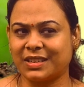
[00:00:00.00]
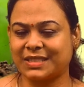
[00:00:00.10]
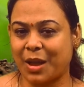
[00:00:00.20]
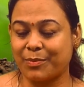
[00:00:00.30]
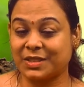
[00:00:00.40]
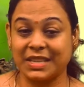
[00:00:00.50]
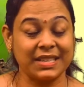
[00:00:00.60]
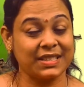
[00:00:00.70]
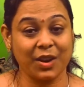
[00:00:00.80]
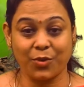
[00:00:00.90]
Some
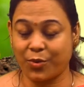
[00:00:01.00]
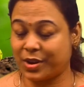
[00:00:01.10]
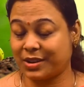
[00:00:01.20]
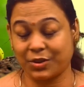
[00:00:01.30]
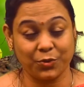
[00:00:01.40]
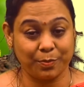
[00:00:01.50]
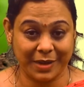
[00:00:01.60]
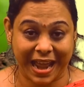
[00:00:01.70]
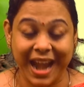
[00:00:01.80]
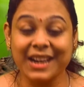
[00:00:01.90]
seeds are grown into
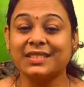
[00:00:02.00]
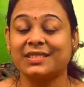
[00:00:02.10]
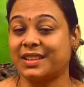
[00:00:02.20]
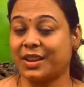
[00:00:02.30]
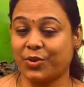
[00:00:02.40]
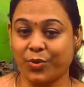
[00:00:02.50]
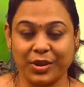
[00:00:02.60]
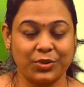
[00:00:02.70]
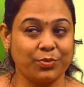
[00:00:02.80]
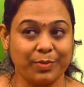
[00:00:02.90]
plants, they grow
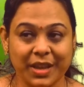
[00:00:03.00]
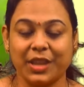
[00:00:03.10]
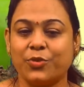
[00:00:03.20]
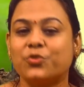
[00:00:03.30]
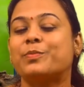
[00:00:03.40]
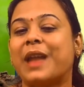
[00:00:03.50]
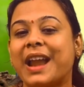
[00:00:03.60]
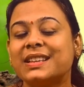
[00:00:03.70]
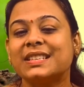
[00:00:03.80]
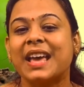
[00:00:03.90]
into big huge
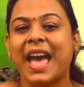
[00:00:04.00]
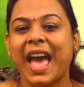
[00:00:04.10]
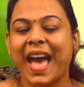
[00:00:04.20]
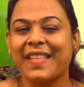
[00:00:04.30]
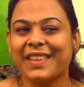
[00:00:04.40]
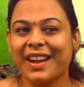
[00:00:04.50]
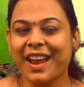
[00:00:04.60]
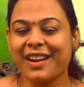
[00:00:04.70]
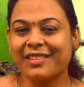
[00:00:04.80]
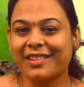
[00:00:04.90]
plants, and there
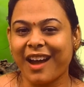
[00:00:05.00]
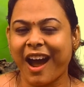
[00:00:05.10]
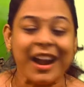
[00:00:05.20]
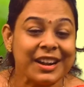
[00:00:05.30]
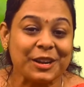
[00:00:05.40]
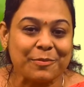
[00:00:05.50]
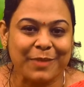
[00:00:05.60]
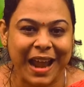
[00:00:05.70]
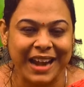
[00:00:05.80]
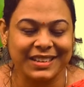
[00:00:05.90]
are hunter
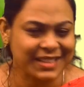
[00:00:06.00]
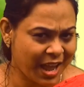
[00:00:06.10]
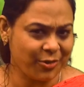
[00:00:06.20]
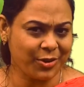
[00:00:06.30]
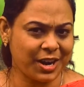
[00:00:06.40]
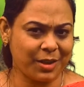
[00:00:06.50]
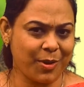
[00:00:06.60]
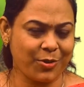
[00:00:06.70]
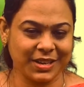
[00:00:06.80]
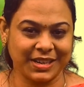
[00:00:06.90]
plants. Have you heard
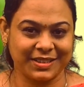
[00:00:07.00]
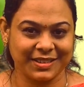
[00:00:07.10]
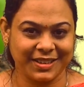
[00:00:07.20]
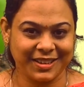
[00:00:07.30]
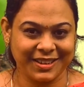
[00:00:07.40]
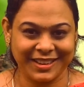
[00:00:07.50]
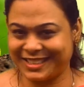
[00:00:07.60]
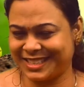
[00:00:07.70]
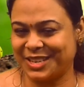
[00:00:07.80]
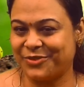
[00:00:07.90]
about it?
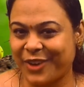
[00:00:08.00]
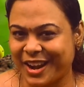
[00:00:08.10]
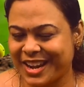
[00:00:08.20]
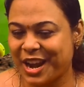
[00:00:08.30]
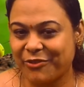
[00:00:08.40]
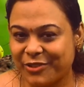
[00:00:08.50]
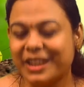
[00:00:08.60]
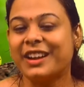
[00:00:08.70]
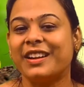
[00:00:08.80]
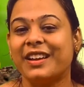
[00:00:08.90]
Isn't it funny and
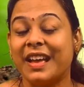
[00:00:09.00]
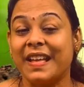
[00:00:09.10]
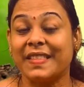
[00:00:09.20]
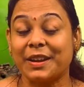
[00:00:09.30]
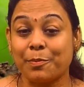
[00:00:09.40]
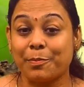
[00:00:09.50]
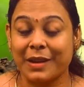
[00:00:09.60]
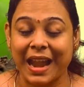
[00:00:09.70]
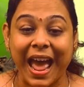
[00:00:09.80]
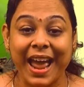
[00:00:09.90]
weird that a
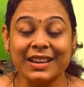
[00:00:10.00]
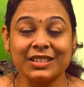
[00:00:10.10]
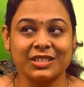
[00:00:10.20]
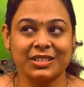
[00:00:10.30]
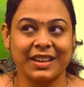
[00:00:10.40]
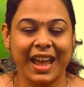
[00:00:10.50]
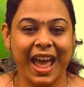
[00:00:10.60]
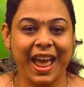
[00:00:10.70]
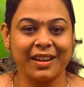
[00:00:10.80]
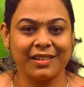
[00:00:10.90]
plant
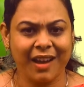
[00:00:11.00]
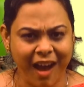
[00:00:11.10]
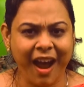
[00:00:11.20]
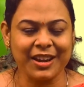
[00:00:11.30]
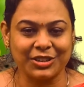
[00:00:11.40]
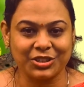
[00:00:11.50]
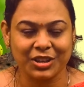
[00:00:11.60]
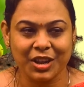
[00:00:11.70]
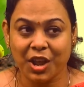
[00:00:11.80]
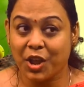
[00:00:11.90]
can hunt?
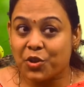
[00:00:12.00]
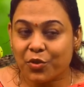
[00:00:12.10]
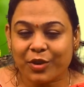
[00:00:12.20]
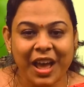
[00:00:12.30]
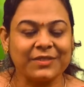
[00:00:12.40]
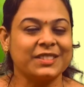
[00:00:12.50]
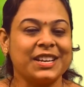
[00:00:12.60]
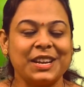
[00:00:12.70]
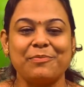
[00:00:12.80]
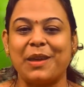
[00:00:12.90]
You would have
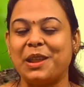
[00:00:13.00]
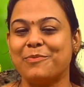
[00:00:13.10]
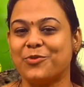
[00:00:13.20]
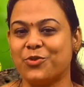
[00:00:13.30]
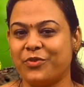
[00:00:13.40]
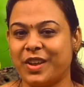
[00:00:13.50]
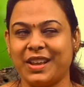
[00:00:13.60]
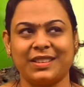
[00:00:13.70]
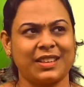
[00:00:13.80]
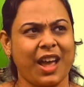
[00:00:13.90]
seen in many
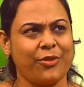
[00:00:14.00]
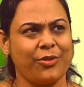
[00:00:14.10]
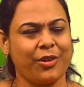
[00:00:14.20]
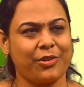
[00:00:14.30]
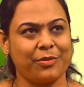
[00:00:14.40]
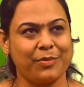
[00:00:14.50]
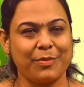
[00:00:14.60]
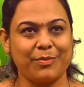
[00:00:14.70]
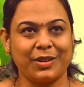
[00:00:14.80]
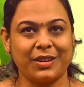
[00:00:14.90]
movies, I do not
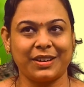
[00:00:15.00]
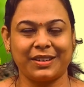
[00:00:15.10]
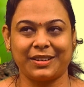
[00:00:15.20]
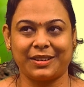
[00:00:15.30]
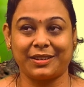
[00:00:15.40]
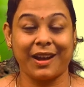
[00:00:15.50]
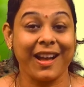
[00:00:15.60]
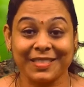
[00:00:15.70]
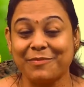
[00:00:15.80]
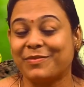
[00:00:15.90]
remember,
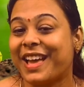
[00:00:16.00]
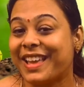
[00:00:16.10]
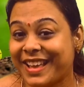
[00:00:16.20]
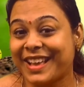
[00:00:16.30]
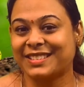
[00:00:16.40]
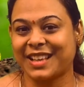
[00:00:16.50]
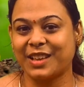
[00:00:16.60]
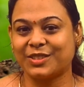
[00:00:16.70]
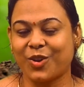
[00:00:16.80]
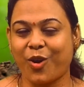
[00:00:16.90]
Hatim Tai, yes,
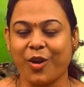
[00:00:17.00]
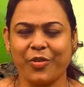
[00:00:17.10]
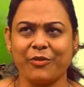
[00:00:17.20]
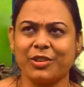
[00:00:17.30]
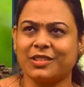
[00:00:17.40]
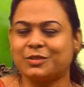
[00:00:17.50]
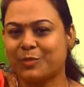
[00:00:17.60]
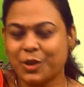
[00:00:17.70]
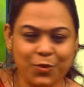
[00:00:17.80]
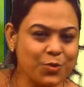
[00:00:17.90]
I saw there were these
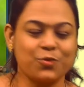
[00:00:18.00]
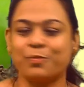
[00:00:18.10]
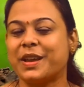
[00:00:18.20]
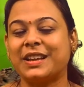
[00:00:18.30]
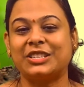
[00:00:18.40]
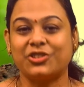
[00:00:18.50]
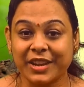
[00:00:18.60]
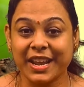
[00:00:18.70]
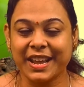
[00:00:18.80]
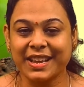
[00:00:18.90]
huge big
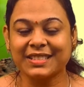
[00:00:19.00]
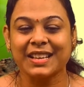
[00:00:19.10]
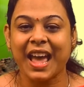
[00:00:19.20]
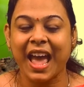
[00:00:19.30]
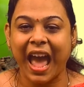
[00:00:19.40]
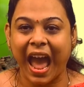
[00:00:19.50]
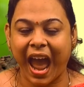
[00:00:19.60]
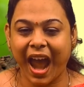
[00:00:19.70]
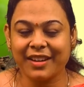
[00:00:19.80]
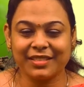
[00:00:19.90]
trees
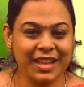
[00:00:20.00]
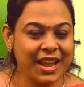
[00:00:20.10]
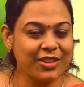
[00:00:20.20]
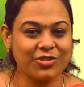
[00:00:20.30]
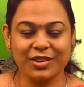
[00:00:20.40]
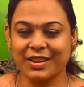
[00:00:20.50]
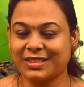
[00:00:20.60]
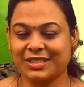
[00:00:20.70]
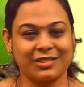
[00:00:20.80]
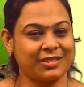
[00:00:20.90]
and they
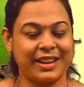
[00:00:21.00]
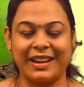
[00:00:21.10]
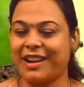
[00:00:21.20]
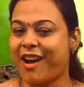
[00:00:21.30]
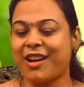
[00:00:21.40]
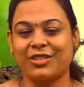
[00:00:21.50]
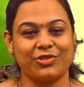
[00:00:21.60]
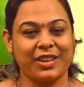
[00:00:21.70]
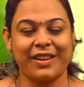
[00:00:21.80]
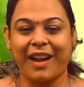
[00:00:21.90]
just enlarged
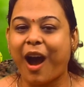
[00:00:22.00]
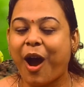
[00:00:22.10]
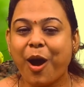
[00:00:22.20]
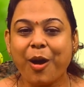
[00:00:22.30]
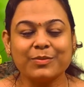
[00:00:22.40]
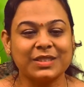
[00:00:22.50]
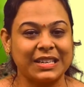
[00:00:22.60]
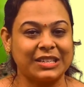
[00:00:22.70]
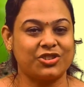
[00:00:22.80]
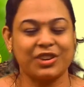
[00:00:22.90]
their arms
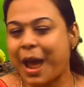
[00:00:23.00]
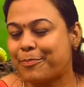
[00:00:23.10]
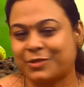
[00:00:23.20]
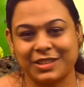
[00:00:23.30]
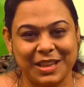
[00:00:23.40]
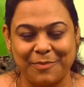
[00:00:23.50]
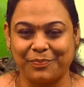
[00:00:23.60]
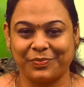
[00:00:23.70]
and trapped them.